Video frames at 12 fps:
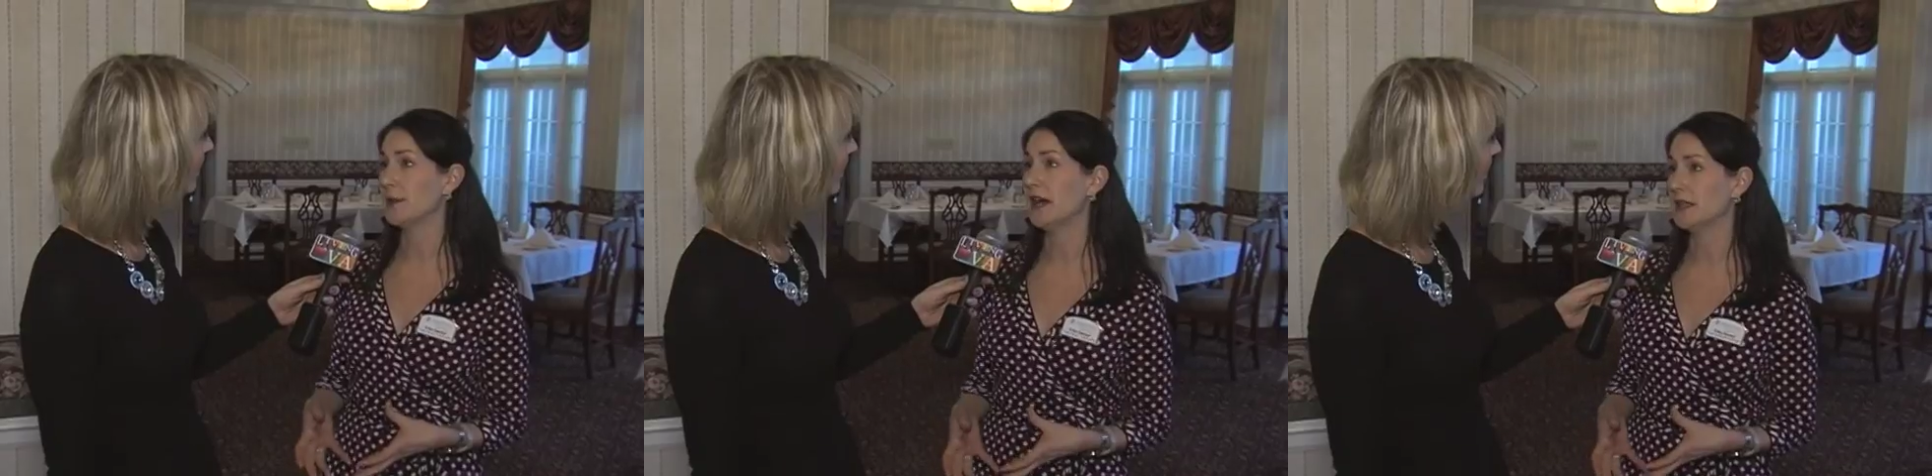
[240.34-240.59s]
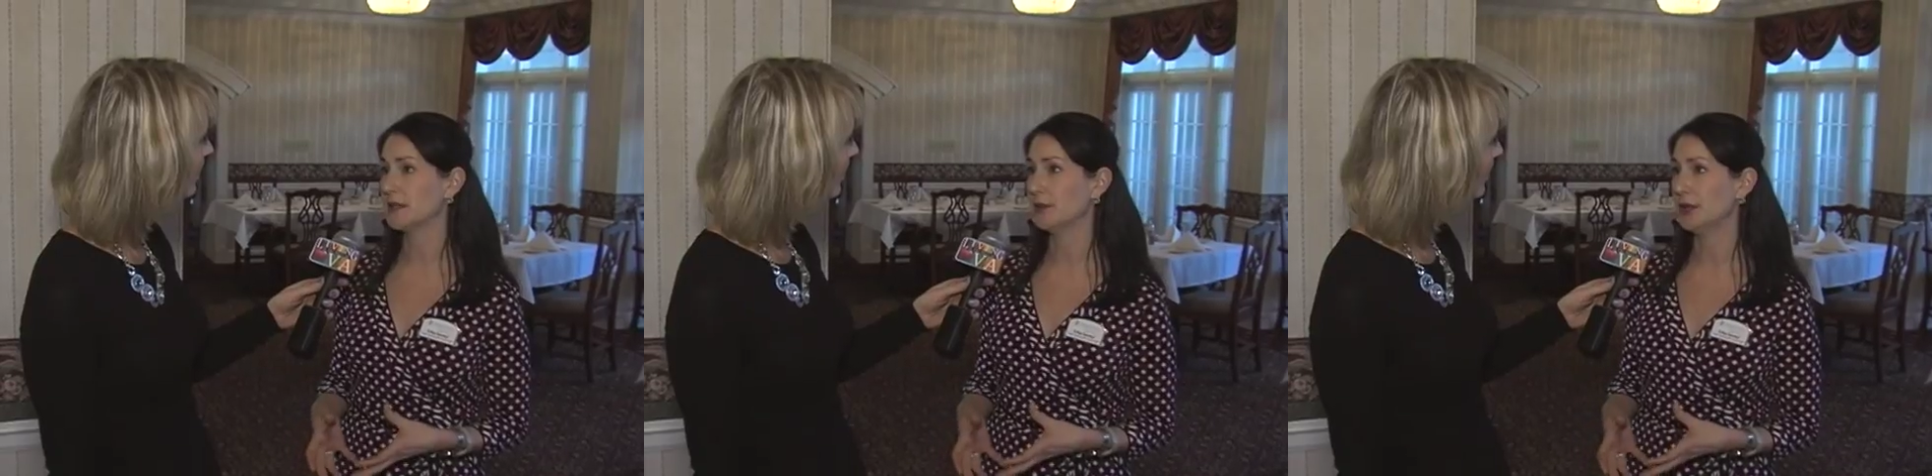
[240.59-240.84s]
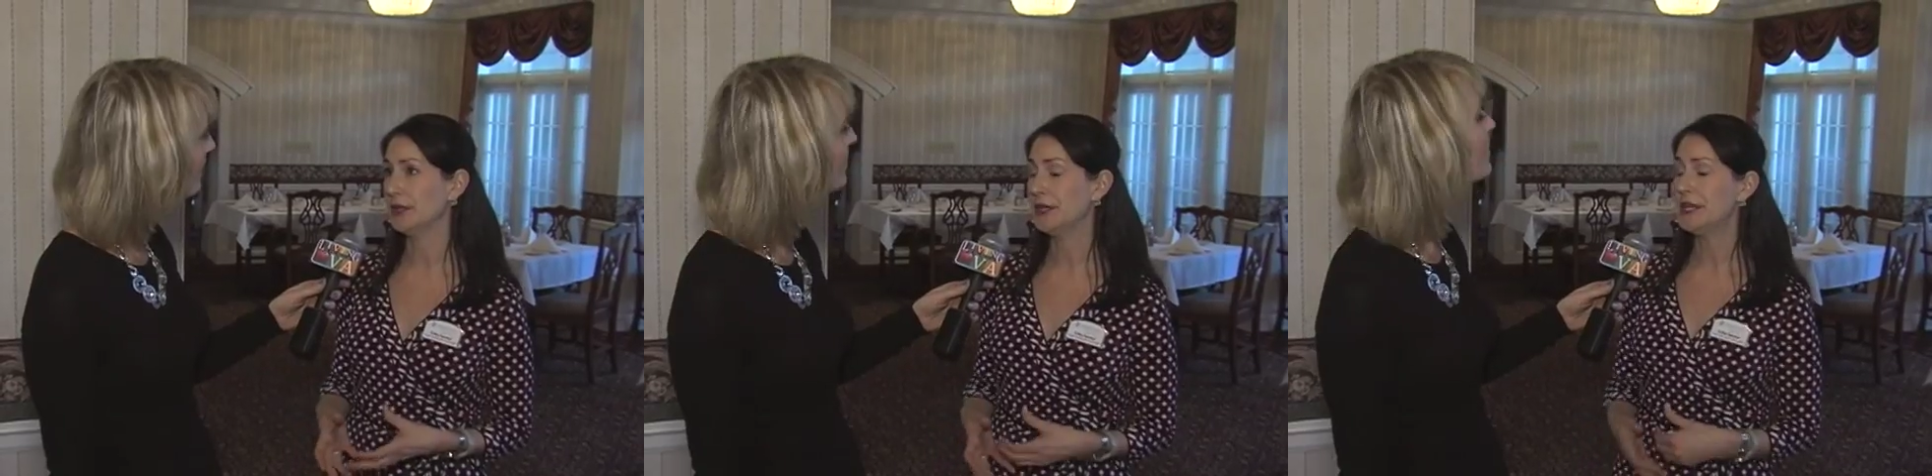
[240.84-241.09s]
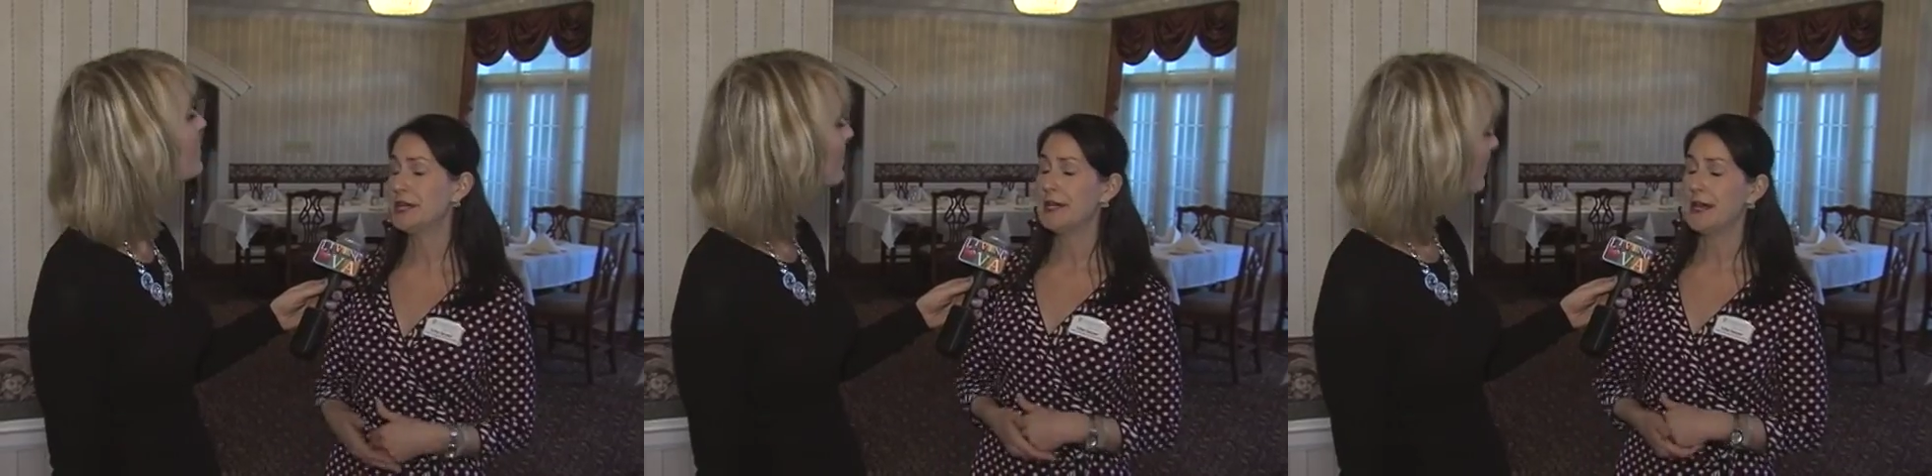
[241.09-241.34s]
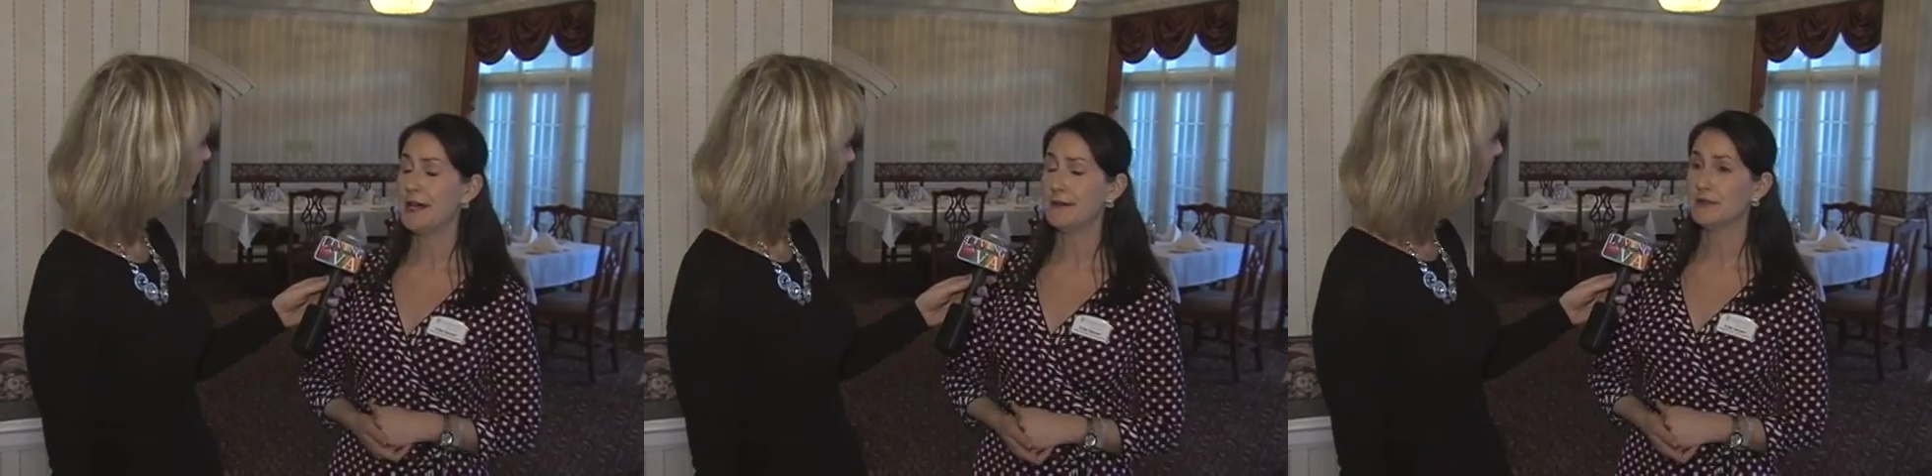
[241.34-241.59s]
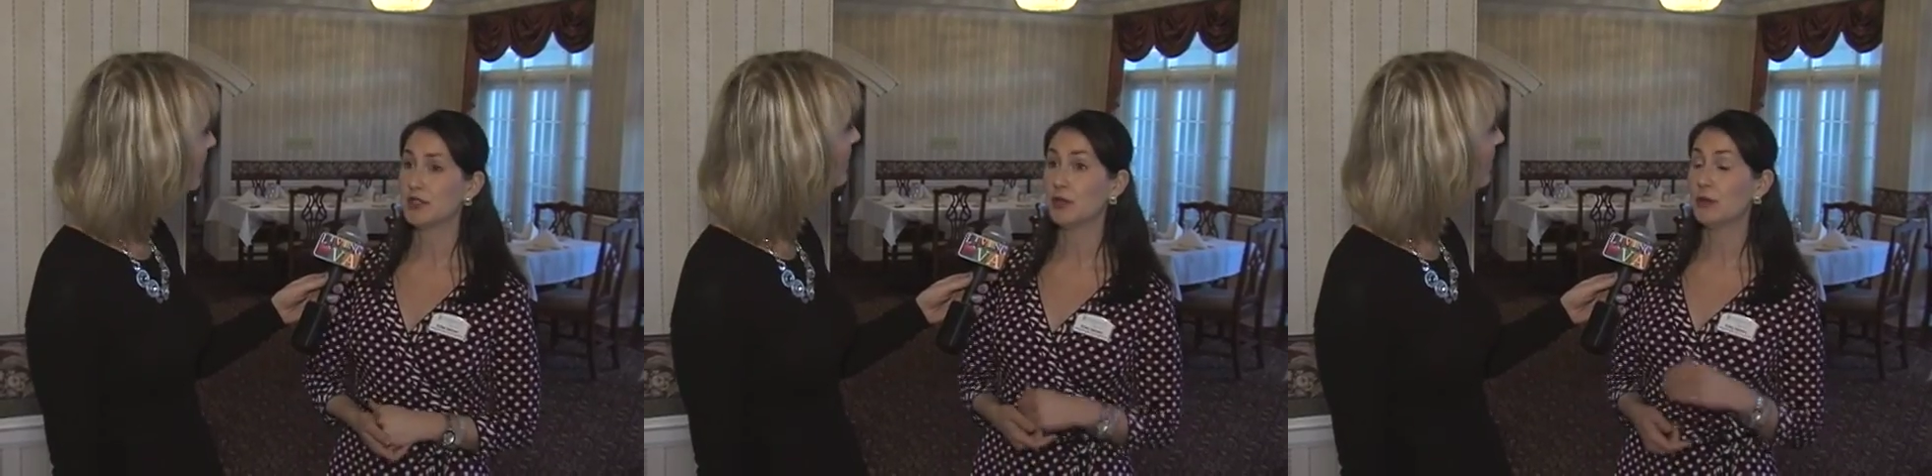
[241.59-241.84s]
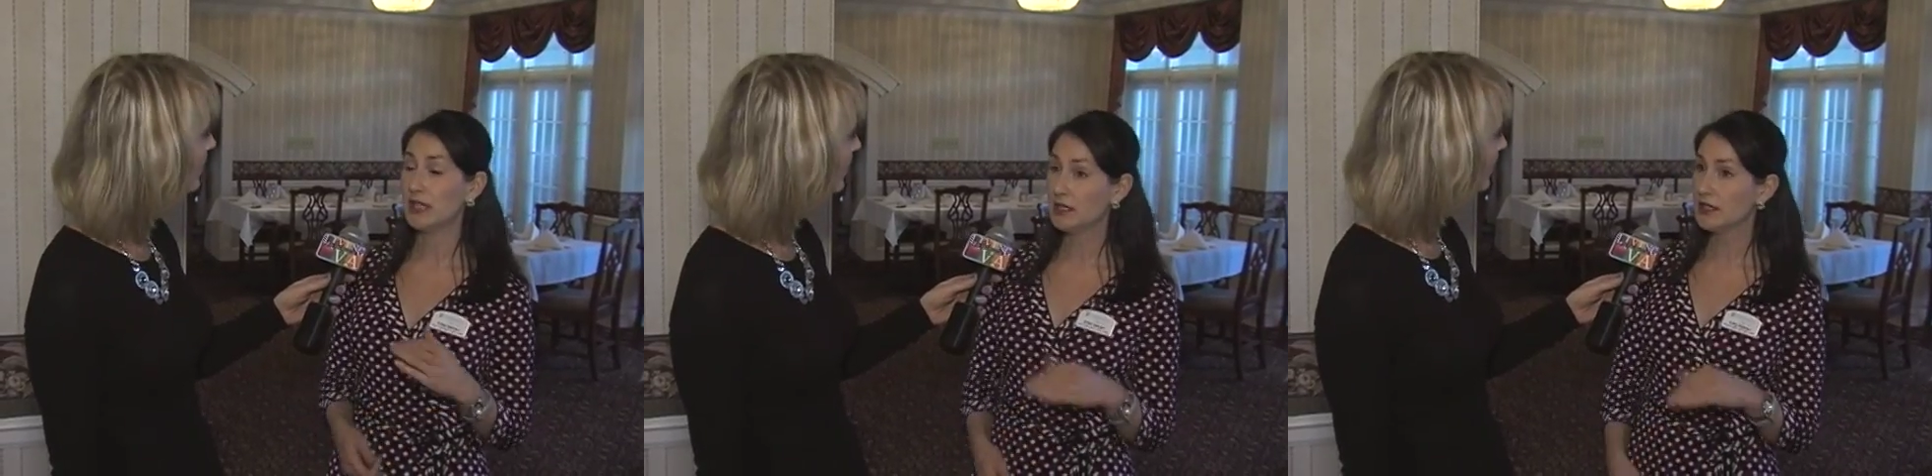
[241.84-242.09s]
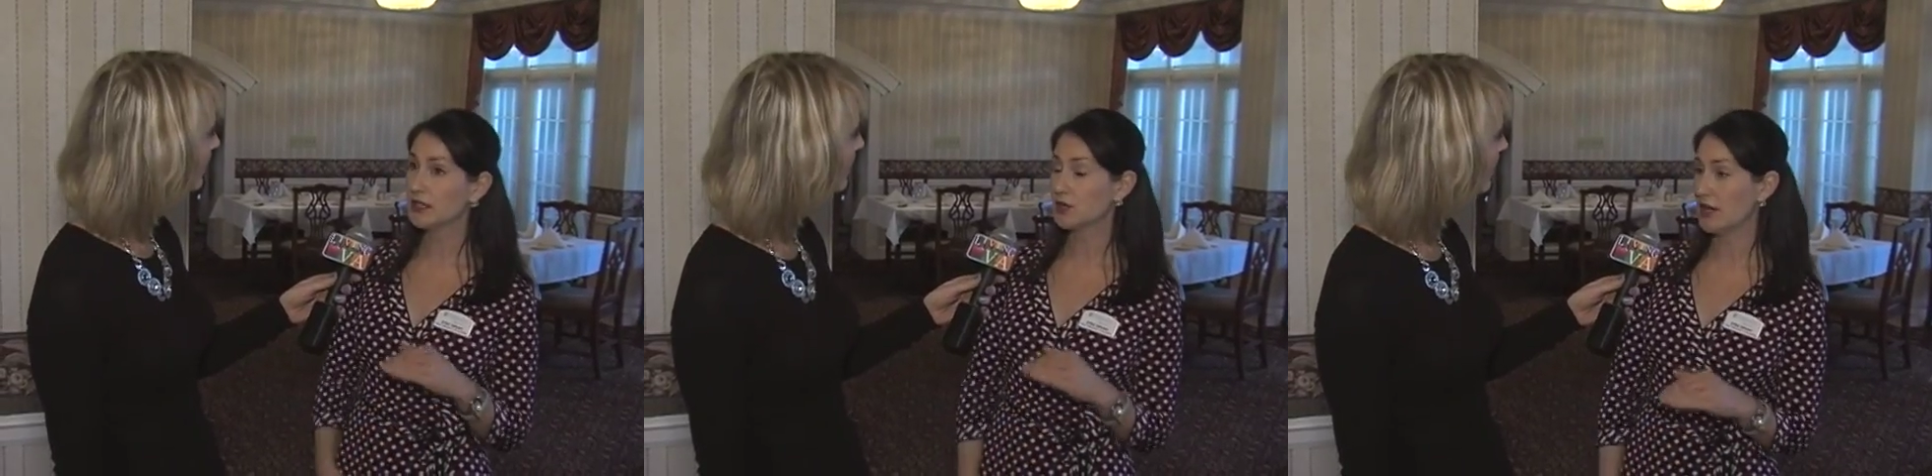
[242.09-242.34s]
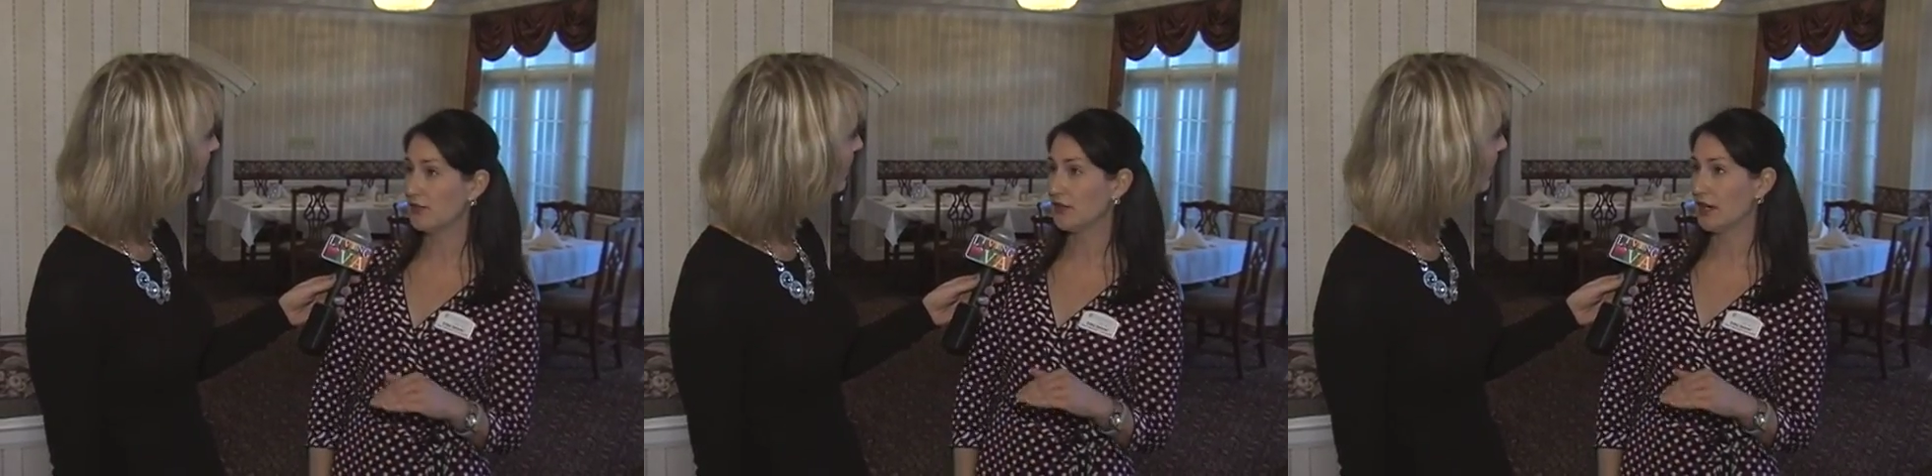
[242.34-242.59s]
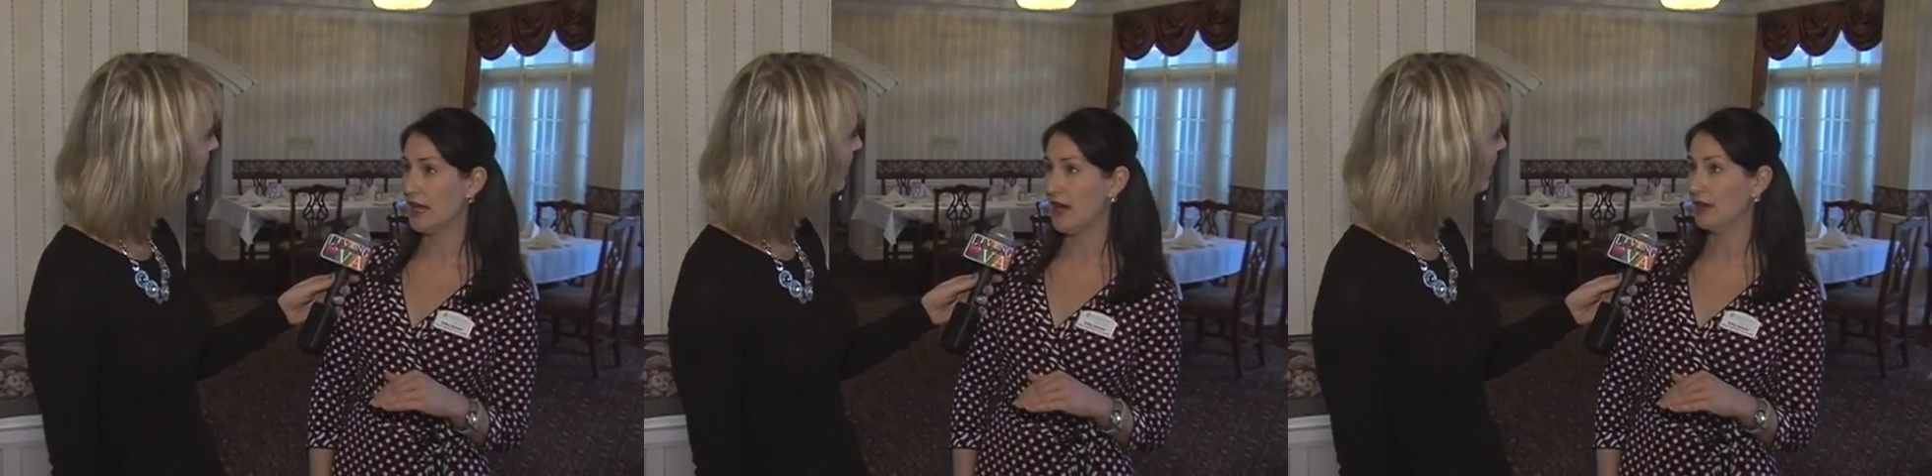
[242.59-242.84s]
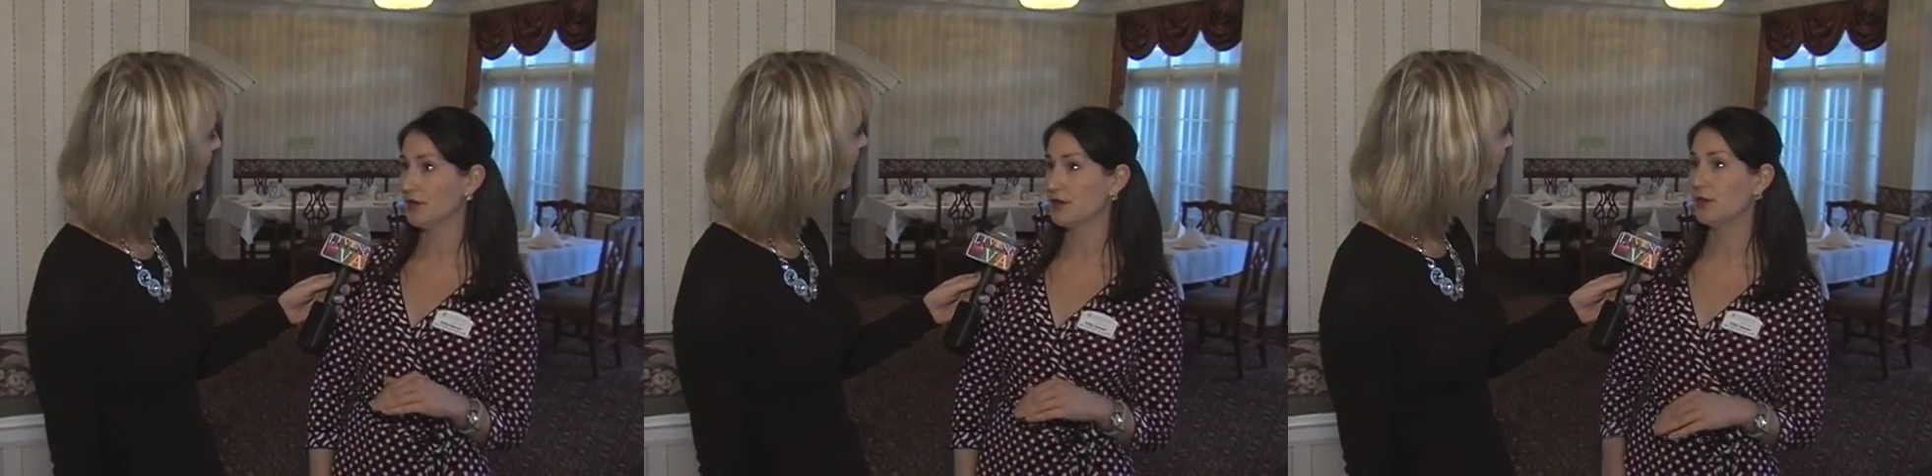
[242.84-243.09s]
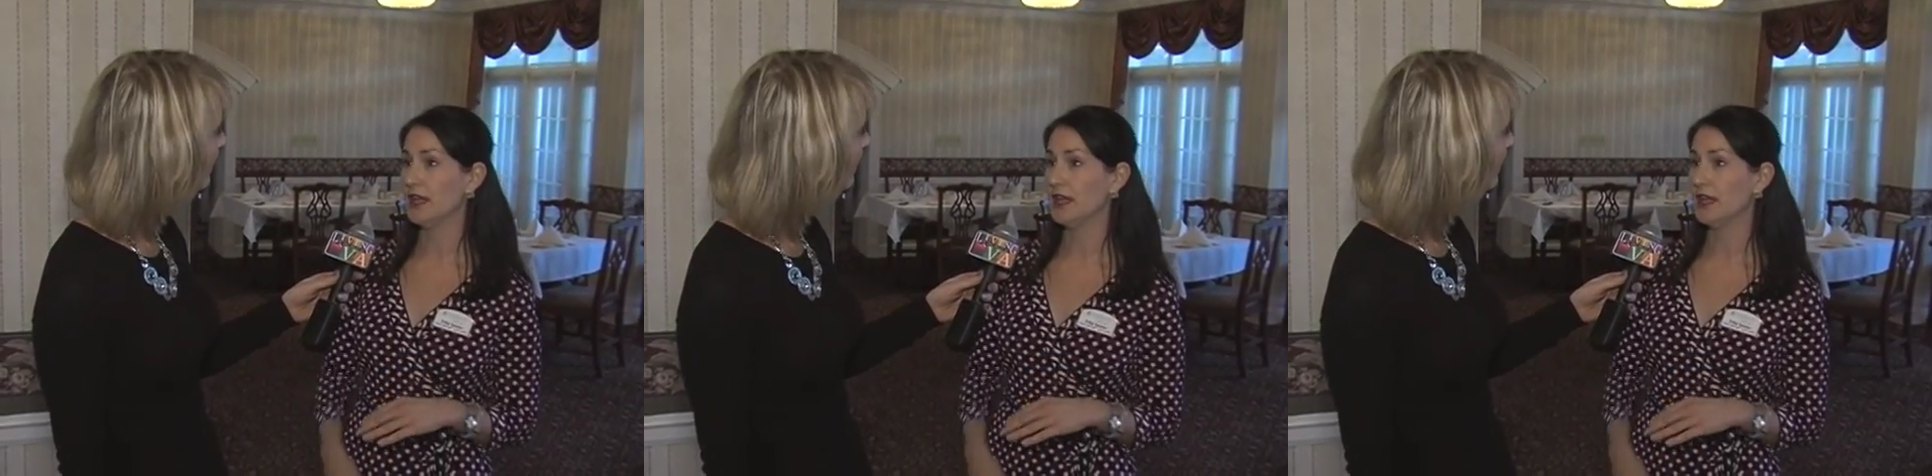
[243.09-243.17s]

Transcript: possible. So here at Stratford House,